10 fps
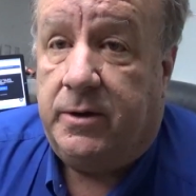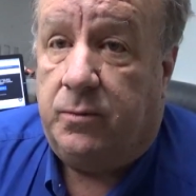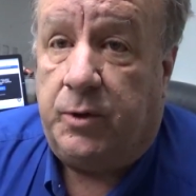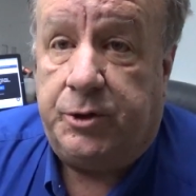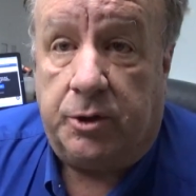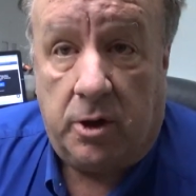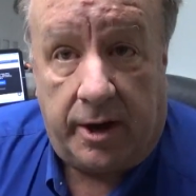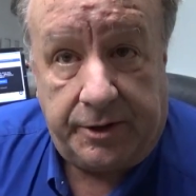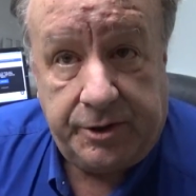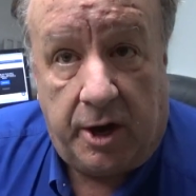we took
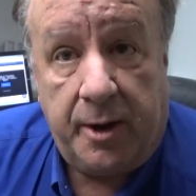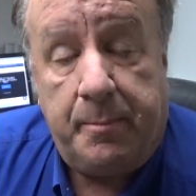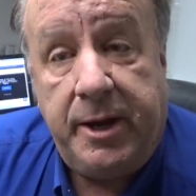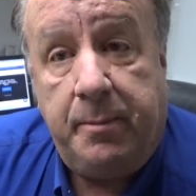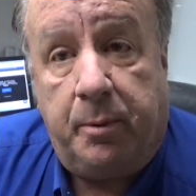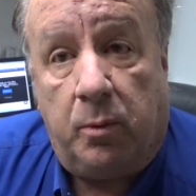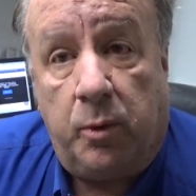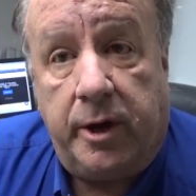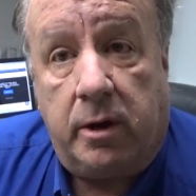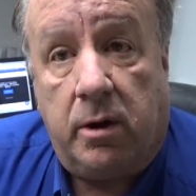on a ton of people.
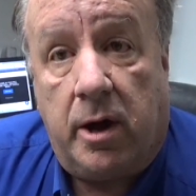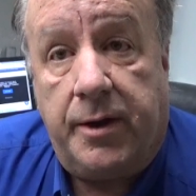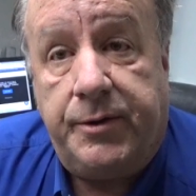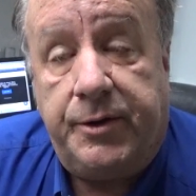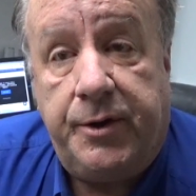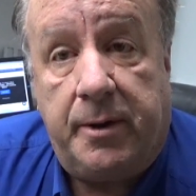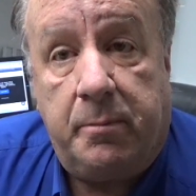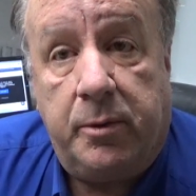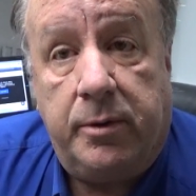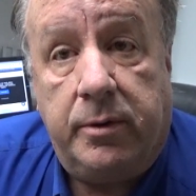We are on to
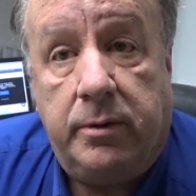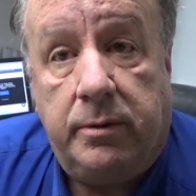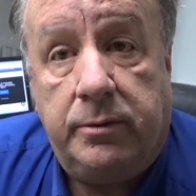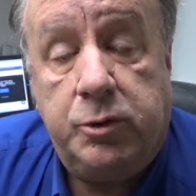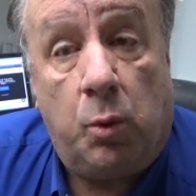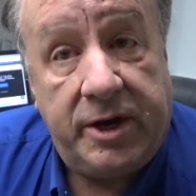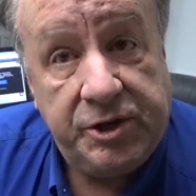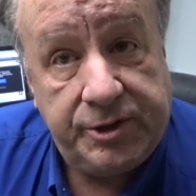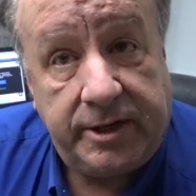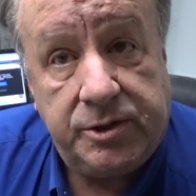number
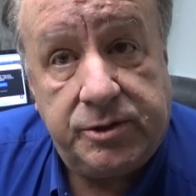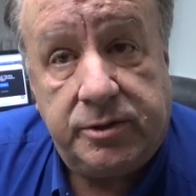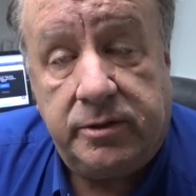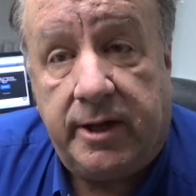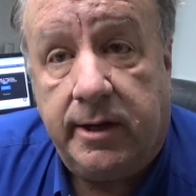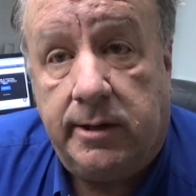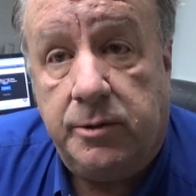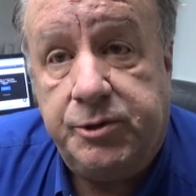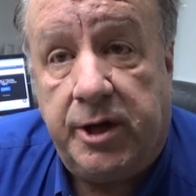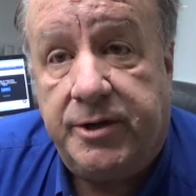26. That
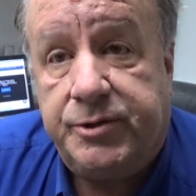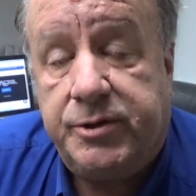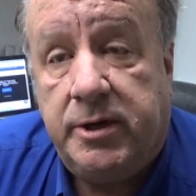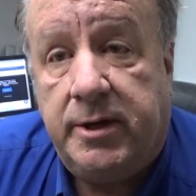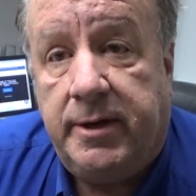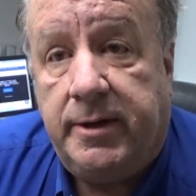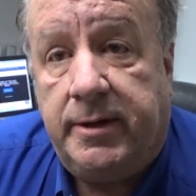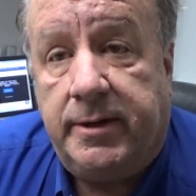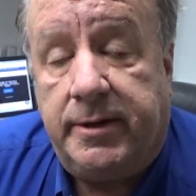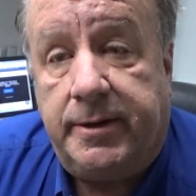includes us.
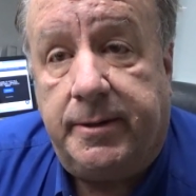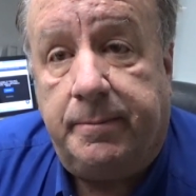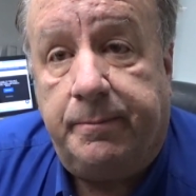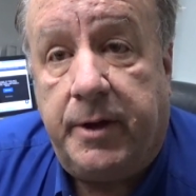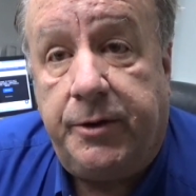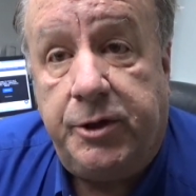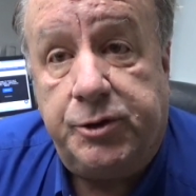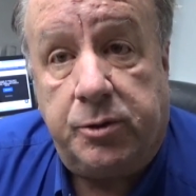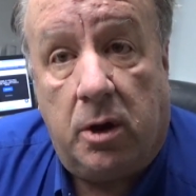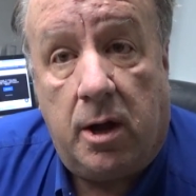And these
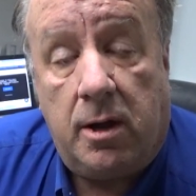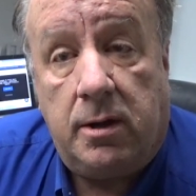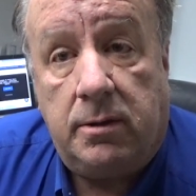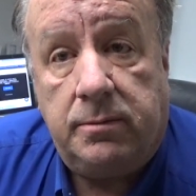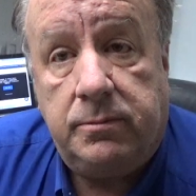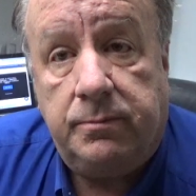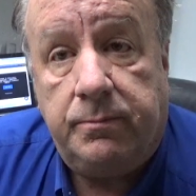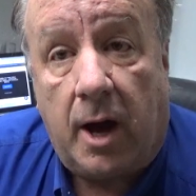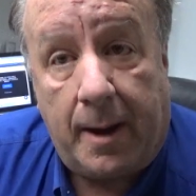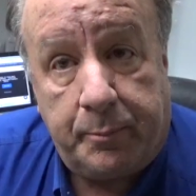are all
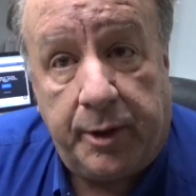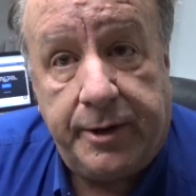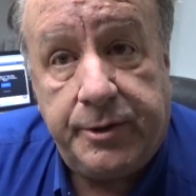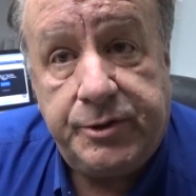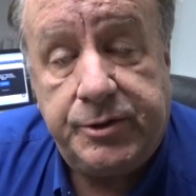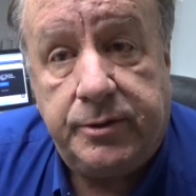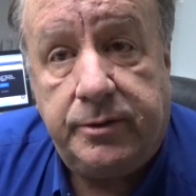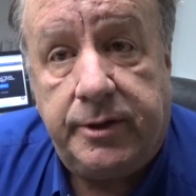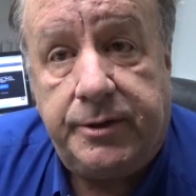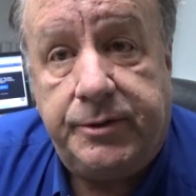operators
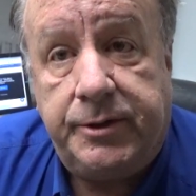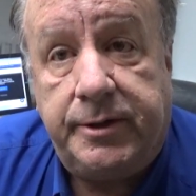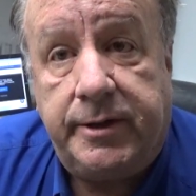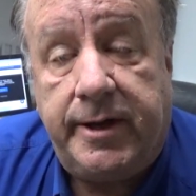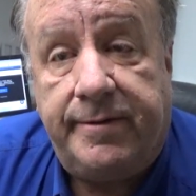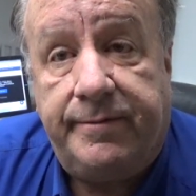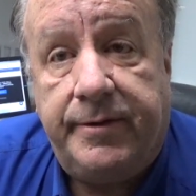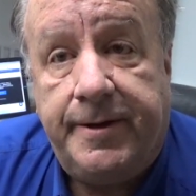that have